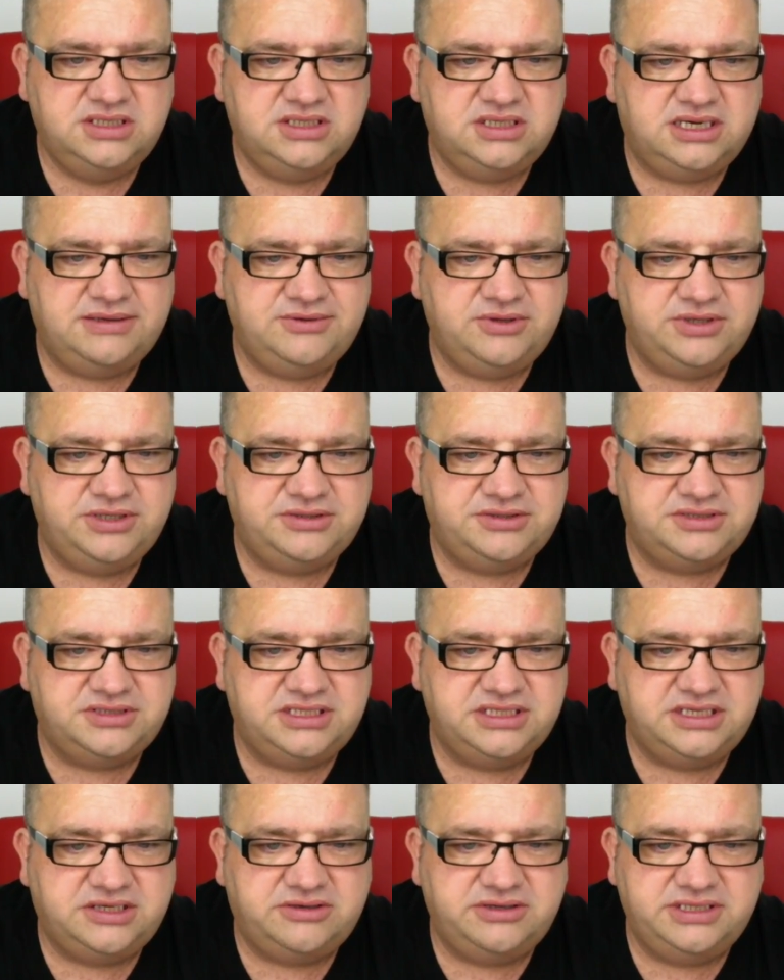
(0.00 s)
I'm not interested
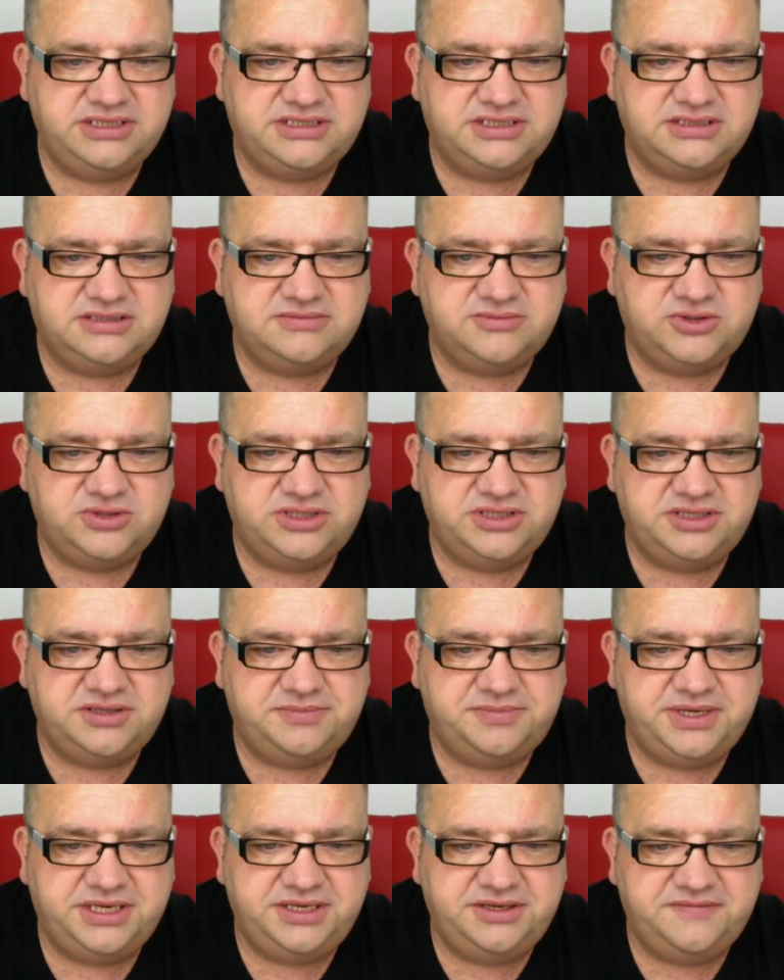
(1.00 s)
in criticism, only the
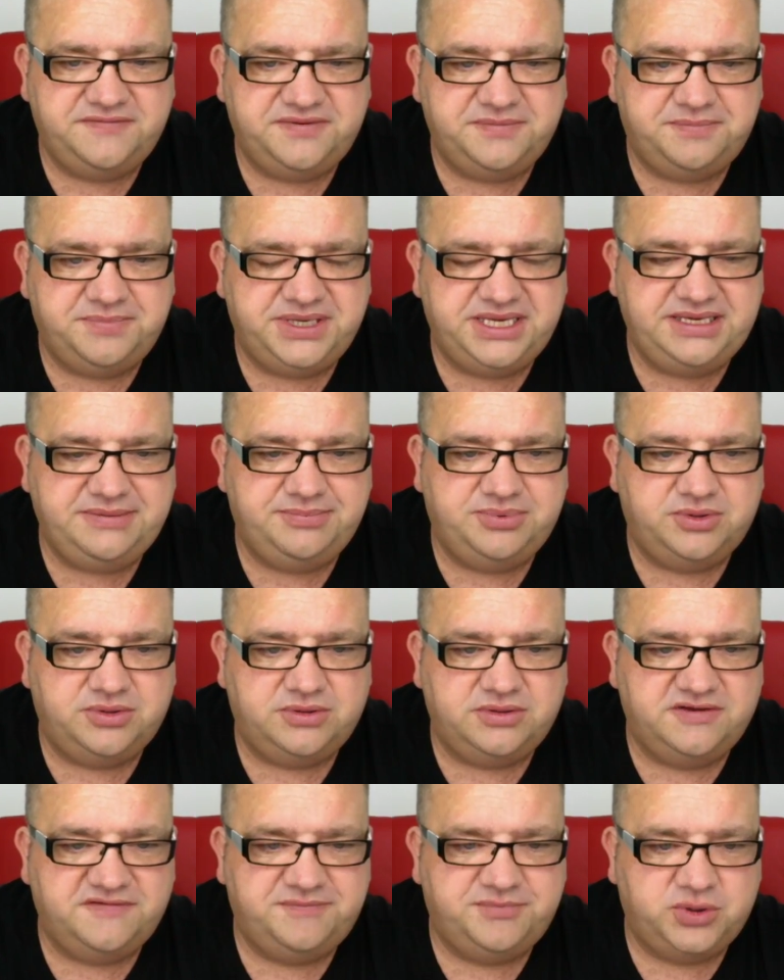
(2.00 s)
opinion of the
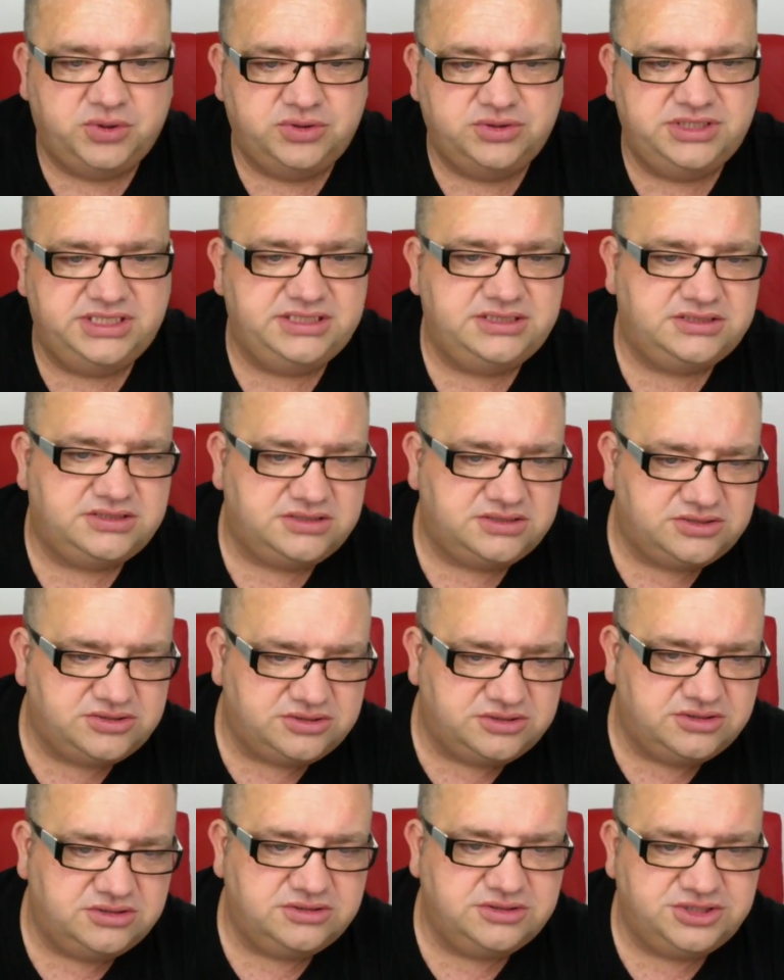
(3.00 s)
people. If pundits,
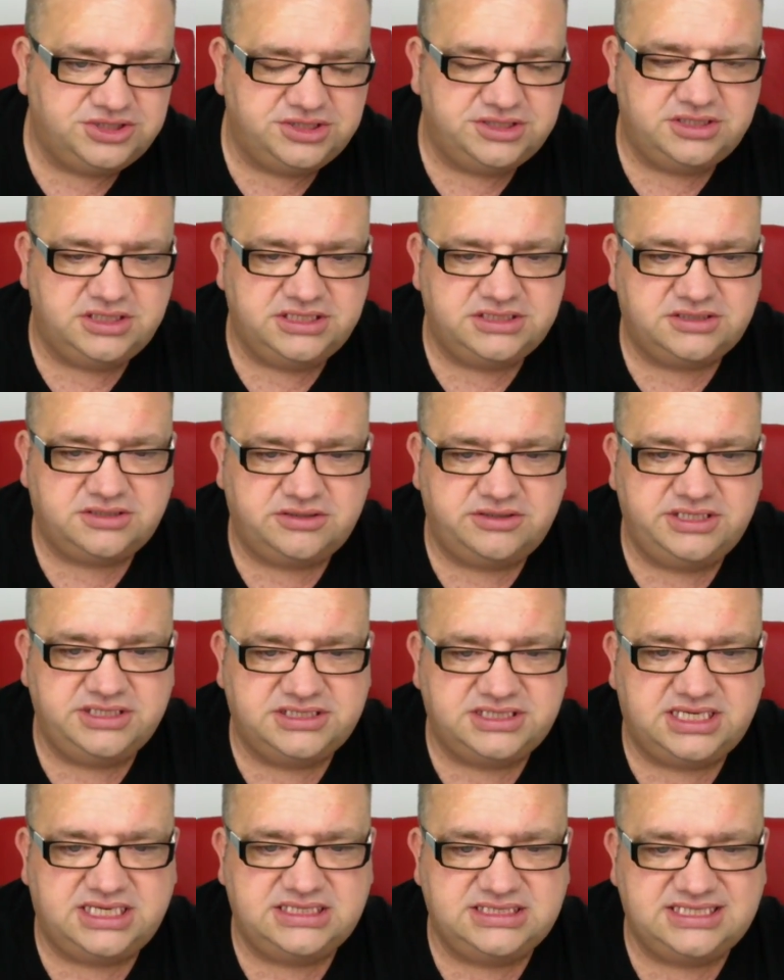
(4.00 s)
stroke journalists
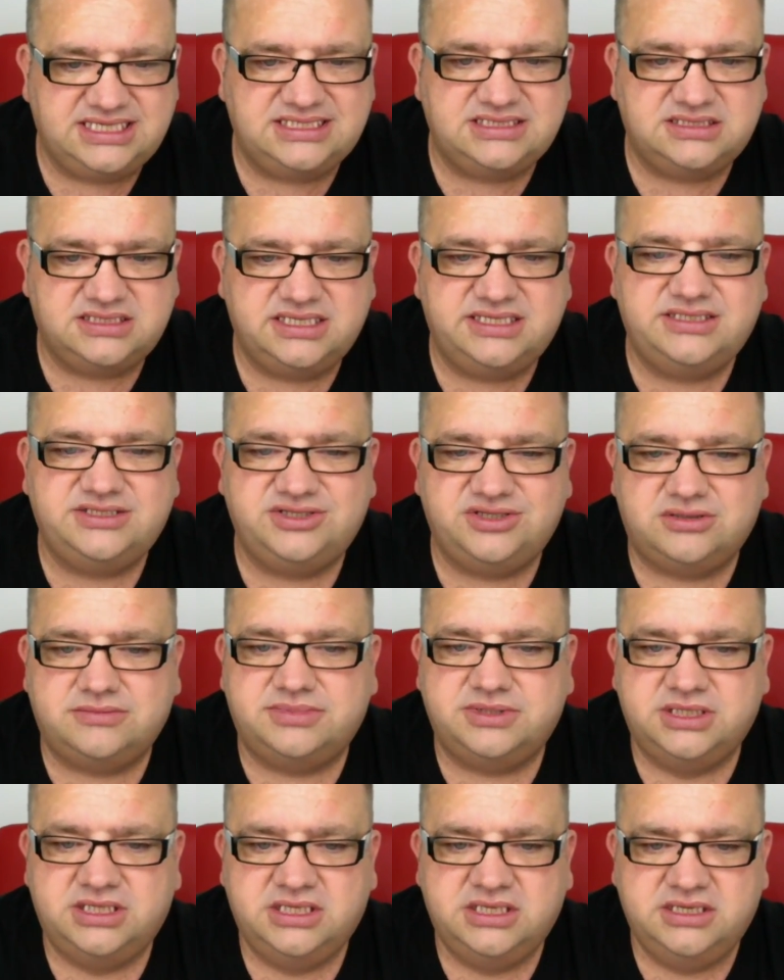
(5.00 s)
criticise, that's their
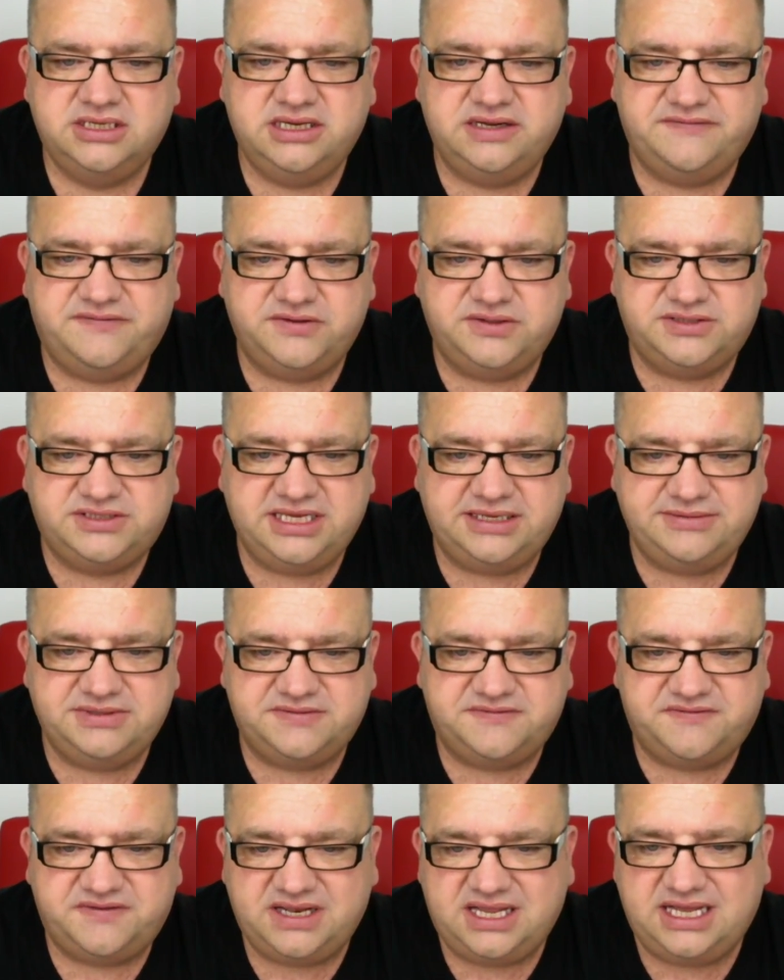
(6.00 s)
job. If other teams are
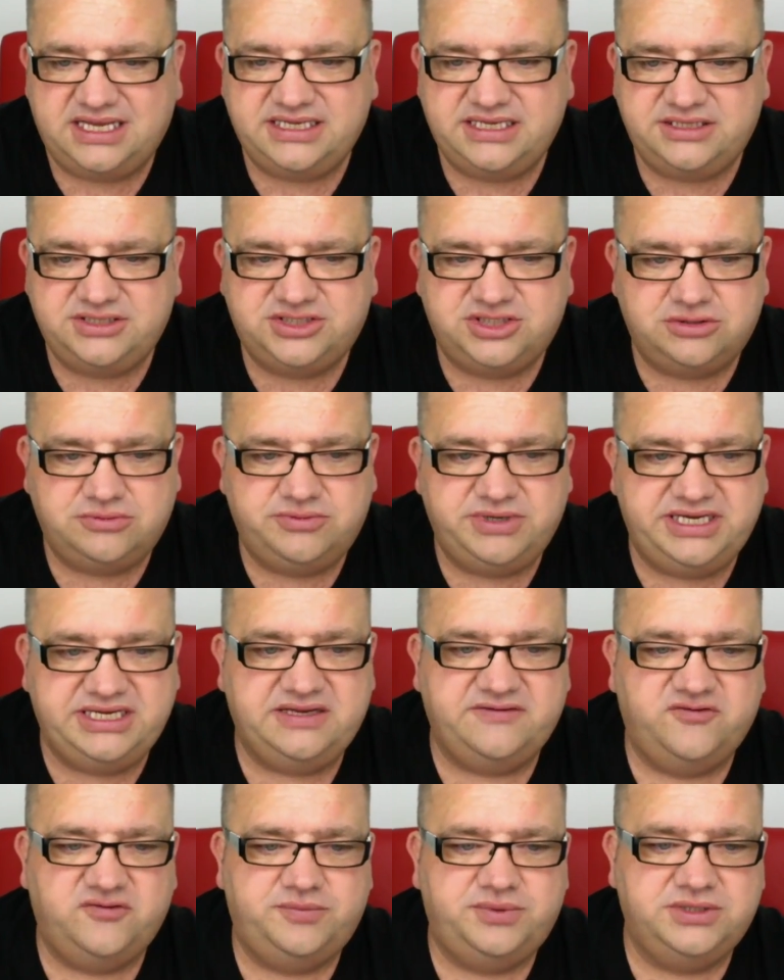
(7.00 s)
flying, should we
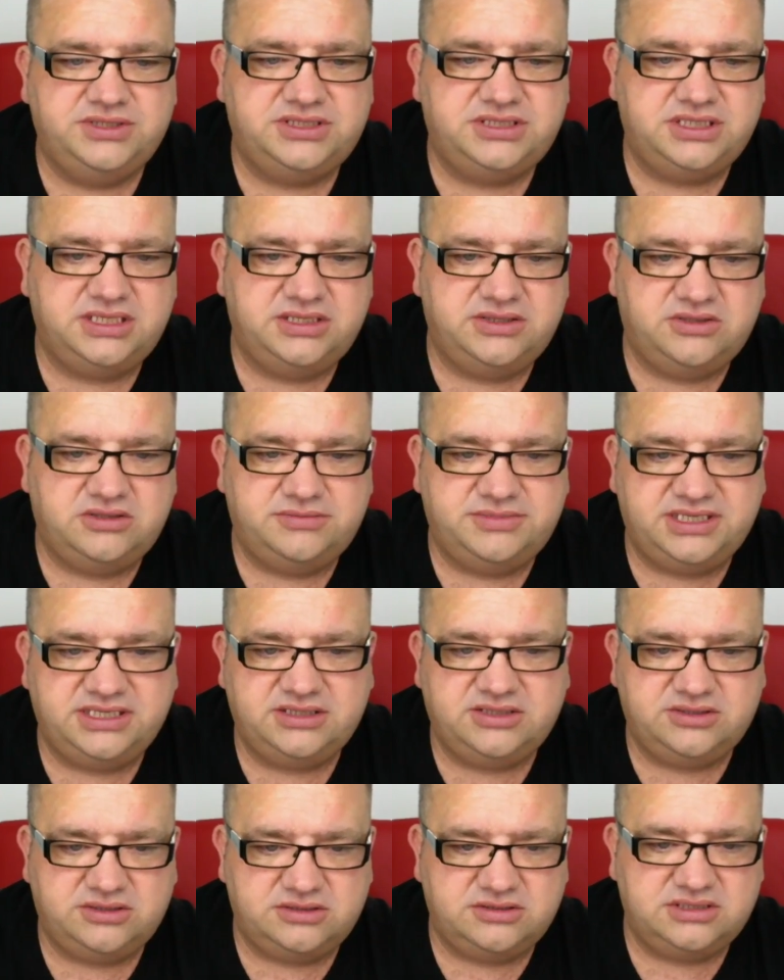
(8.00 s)
give up and say, oh my
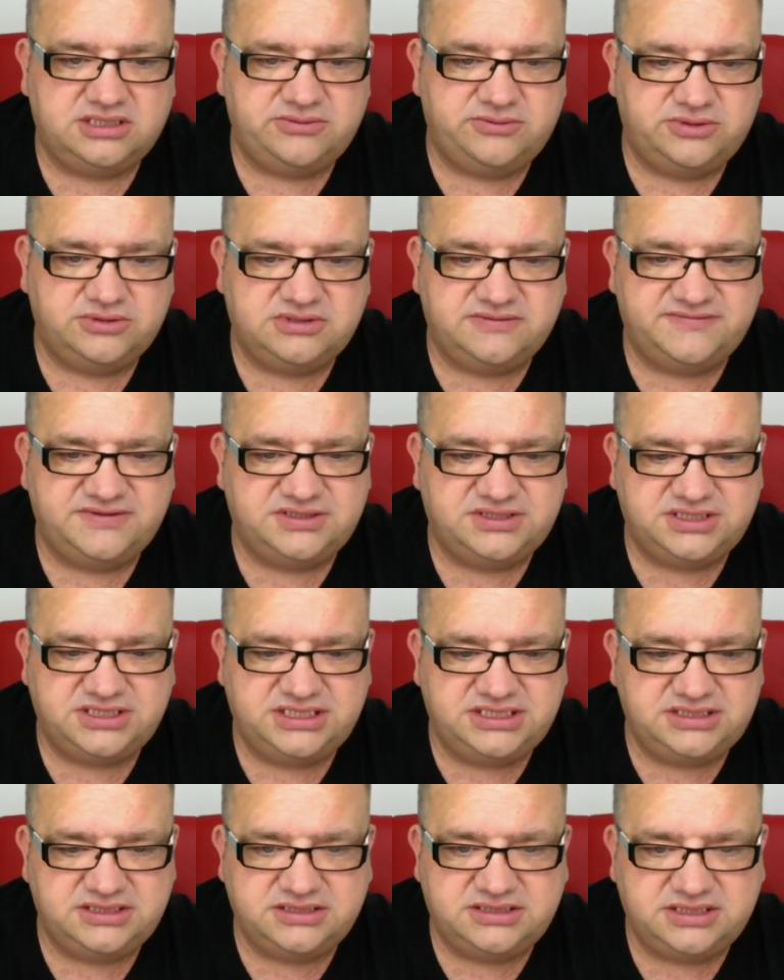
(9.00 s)
God, I want to have a
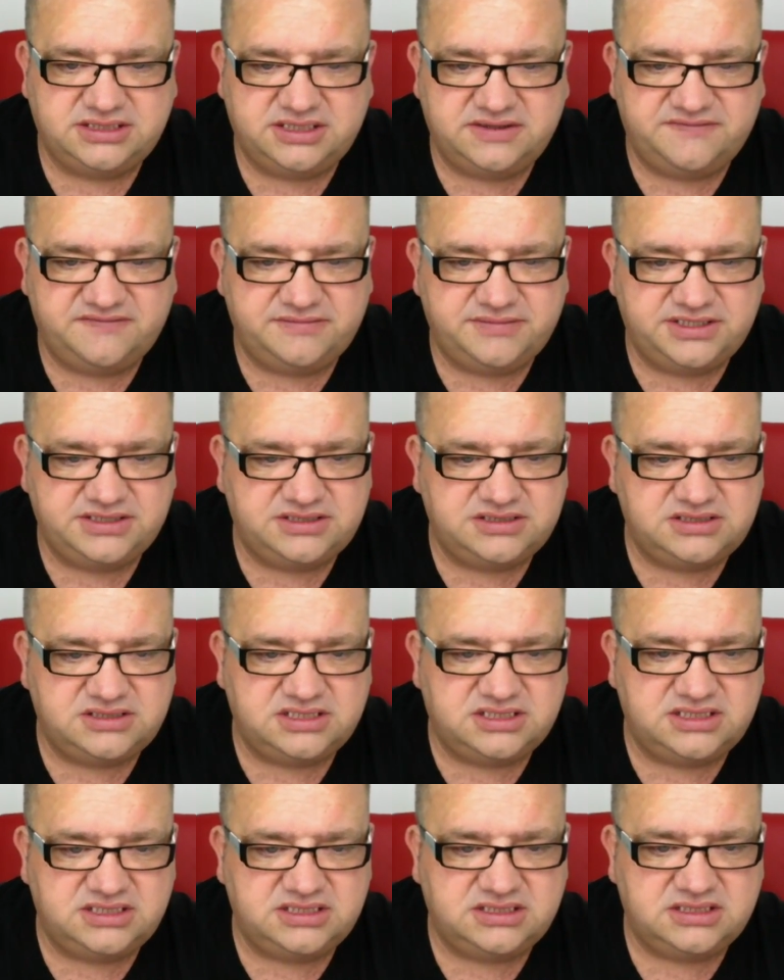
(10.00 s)
season ticket for Manchester
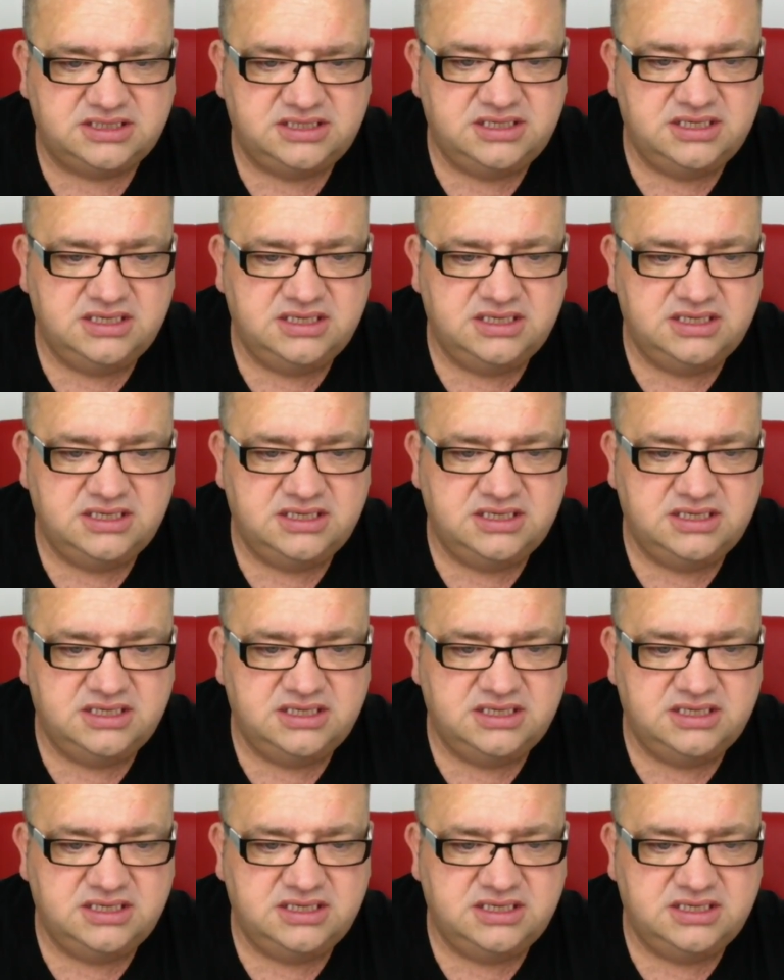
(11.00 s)
United?